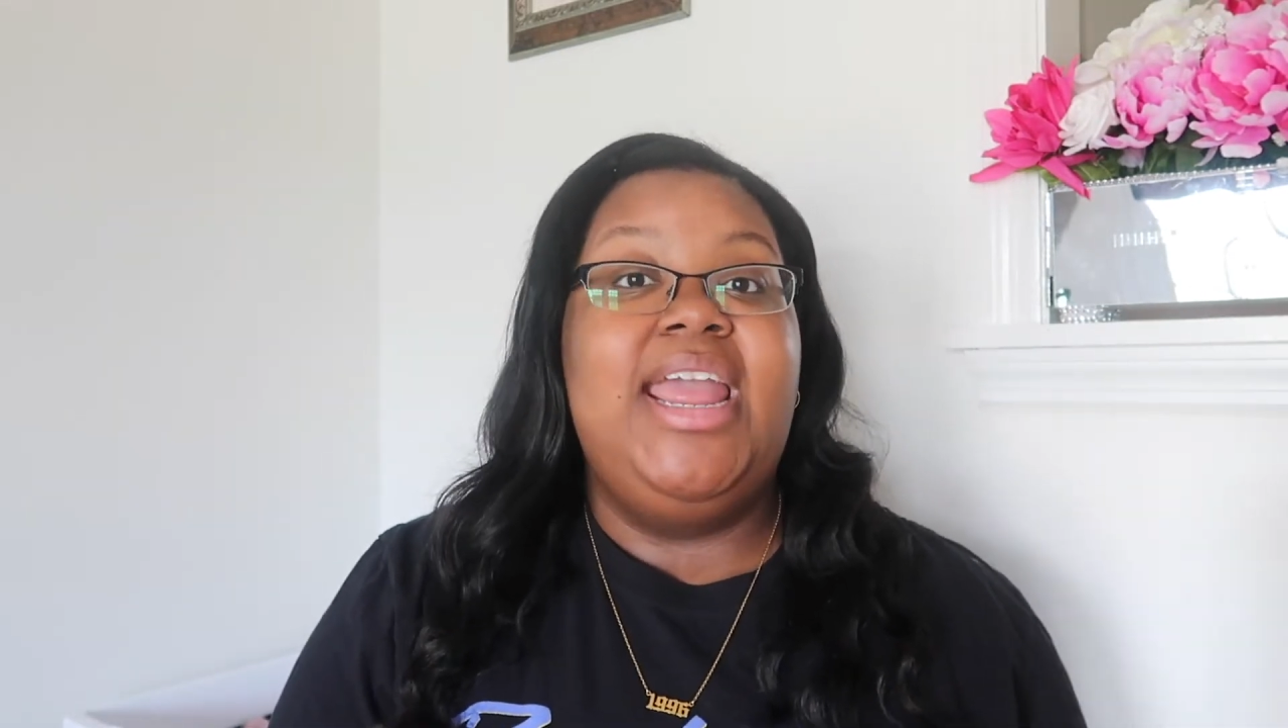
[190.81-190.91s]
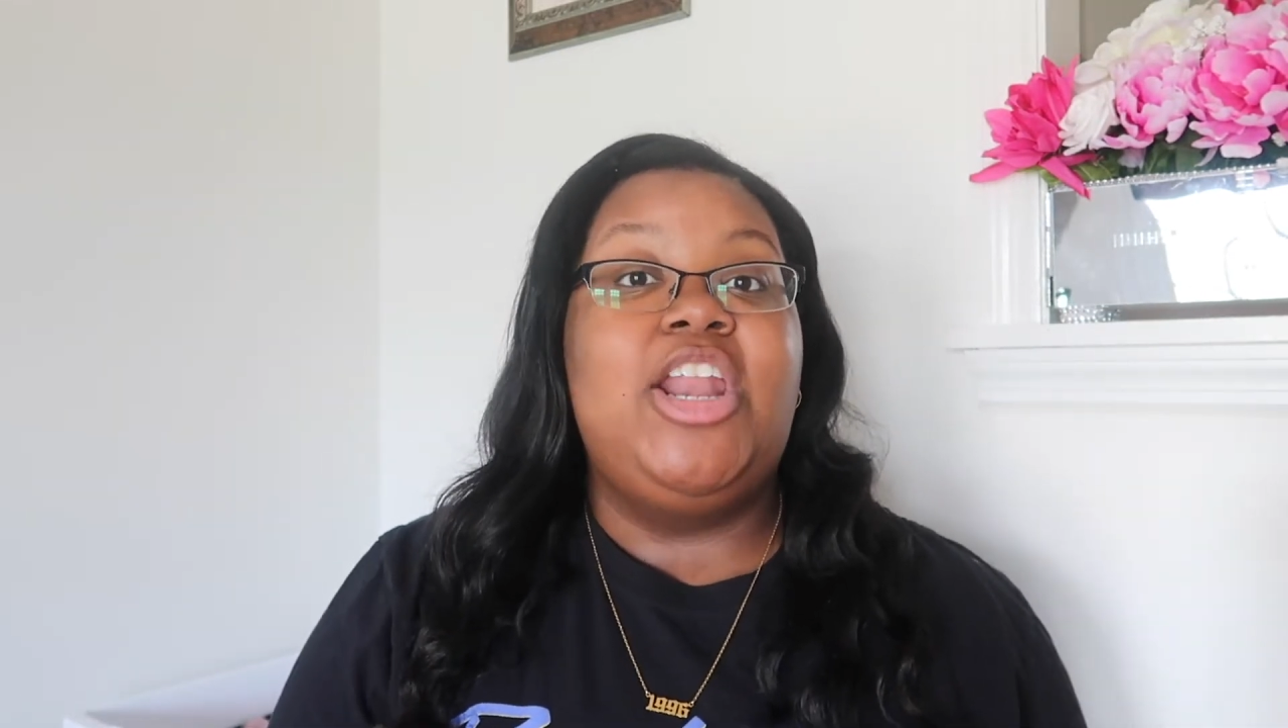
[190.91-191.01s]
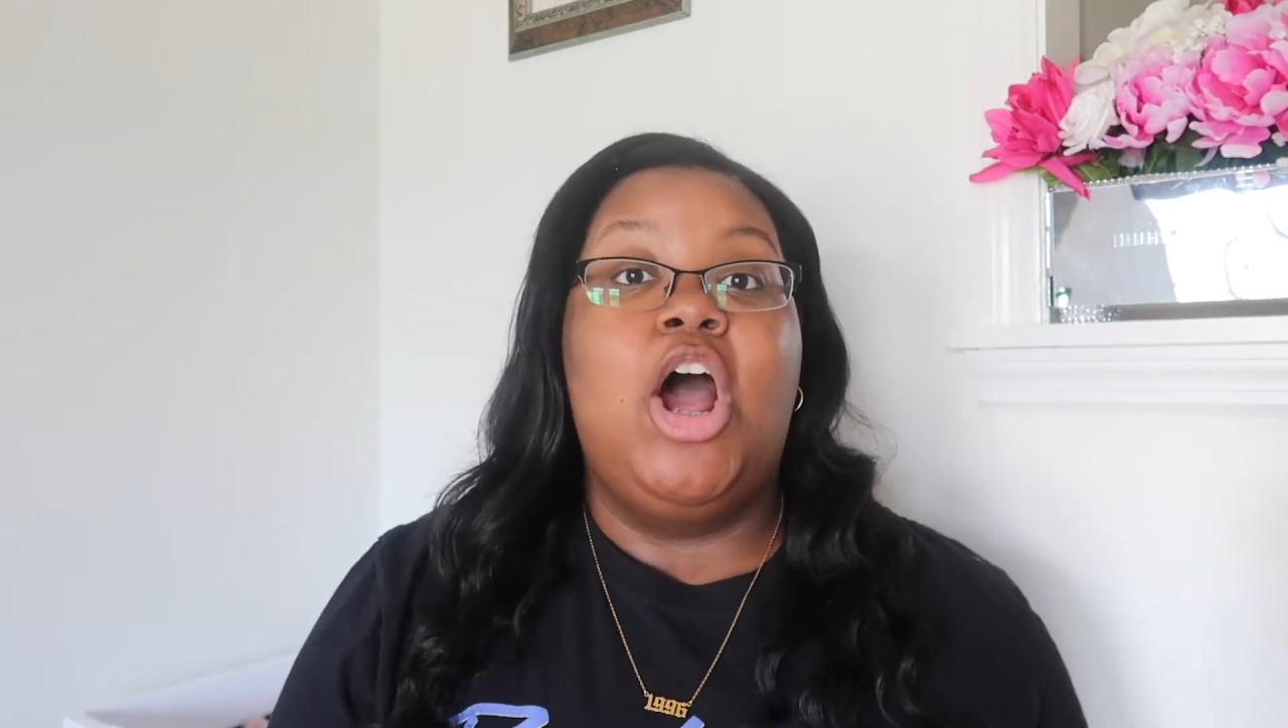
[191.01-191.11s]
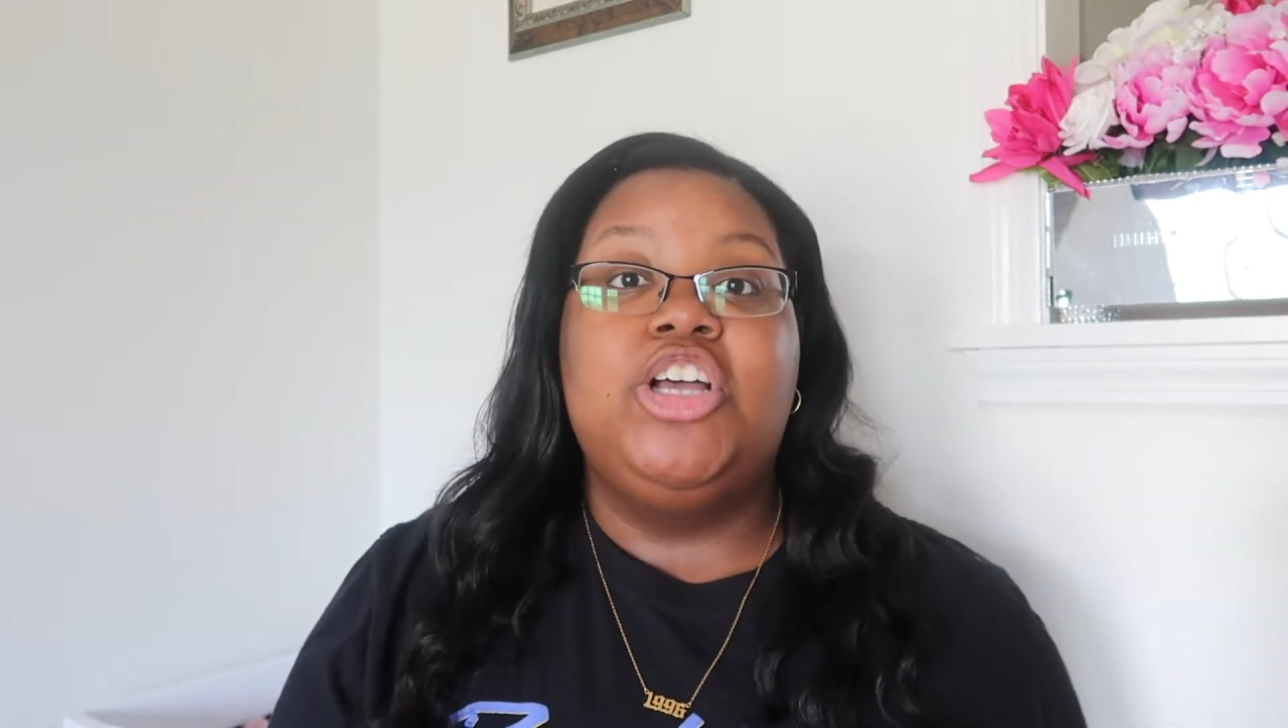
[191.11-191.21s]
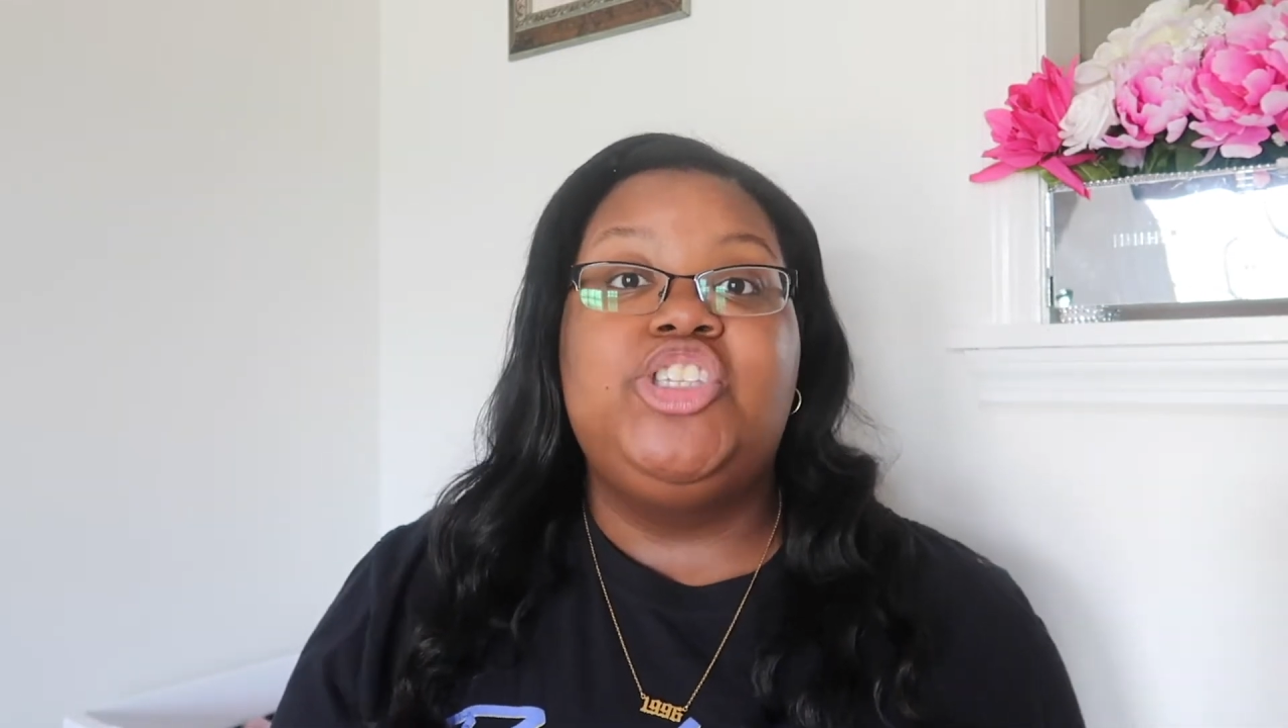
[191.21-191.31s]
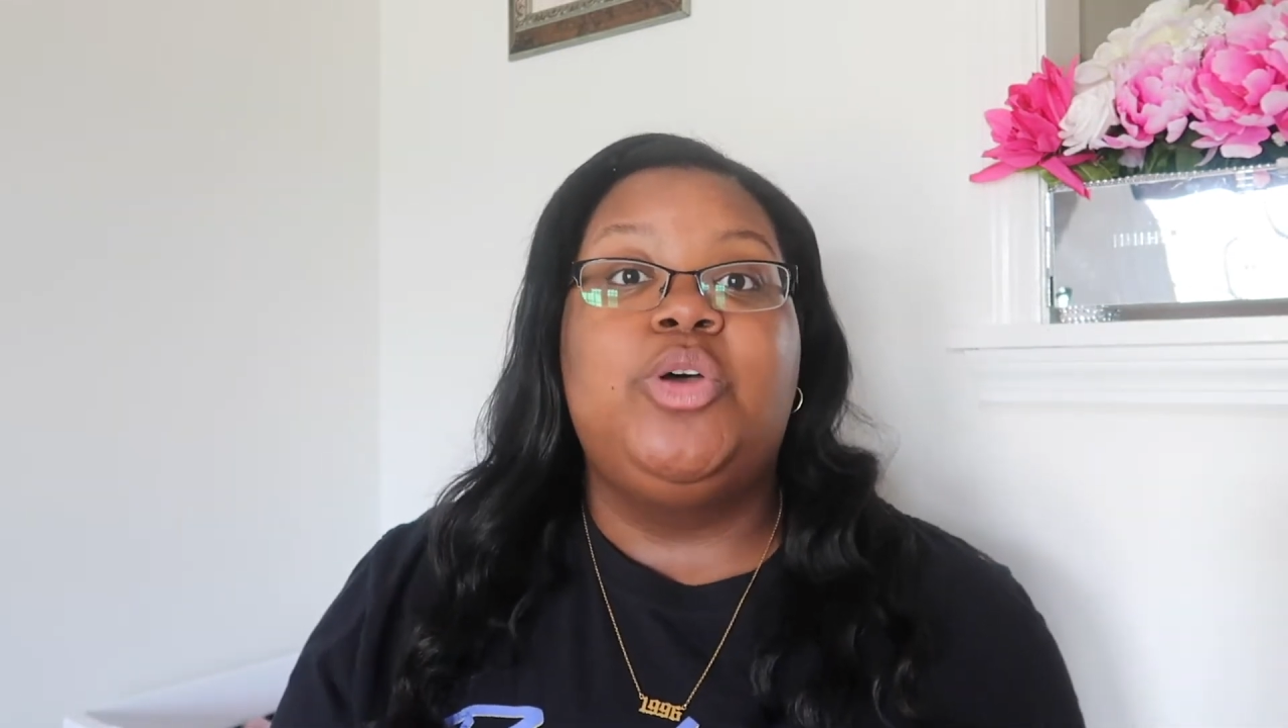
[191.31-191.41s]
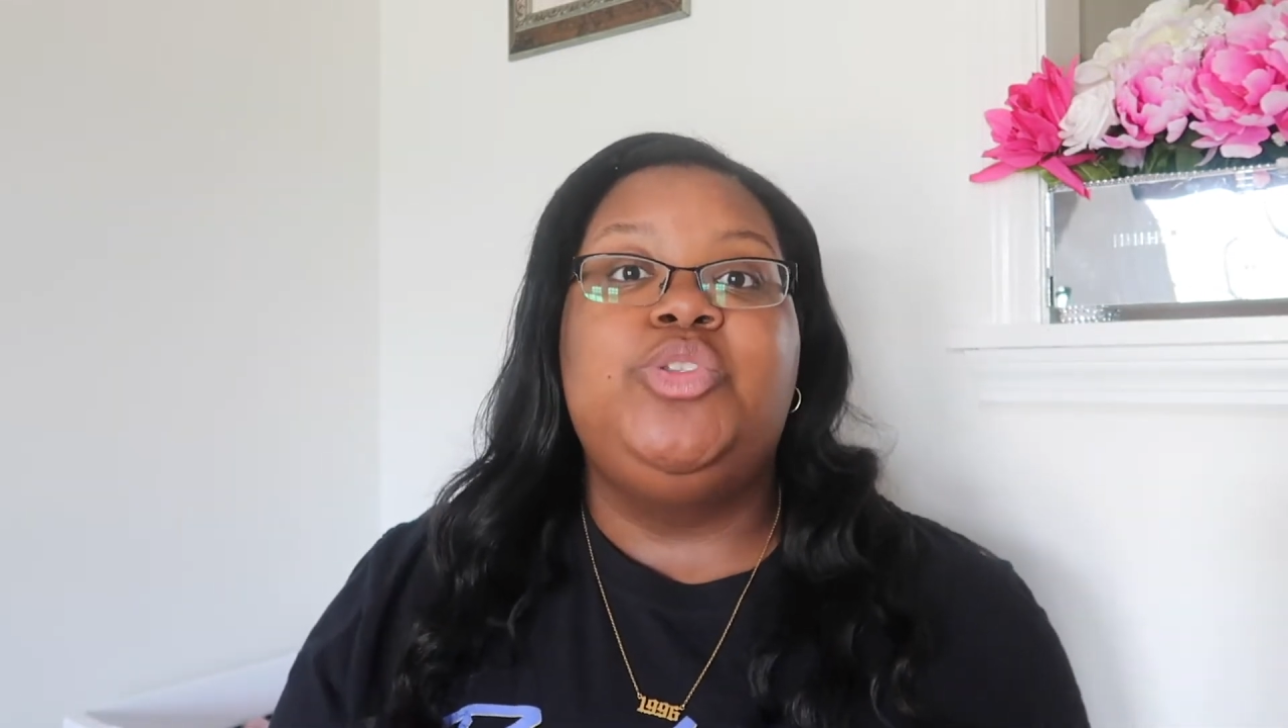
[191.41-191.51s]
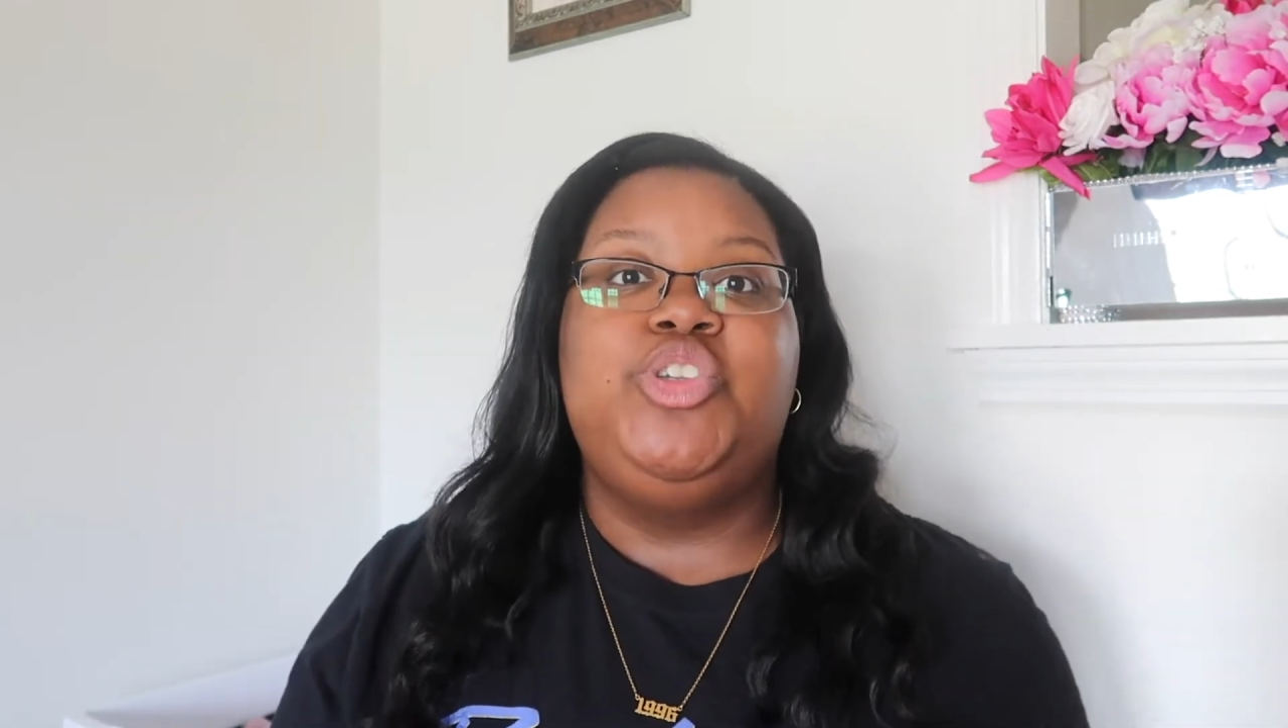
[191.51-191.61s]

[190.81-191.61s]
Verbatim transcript: and also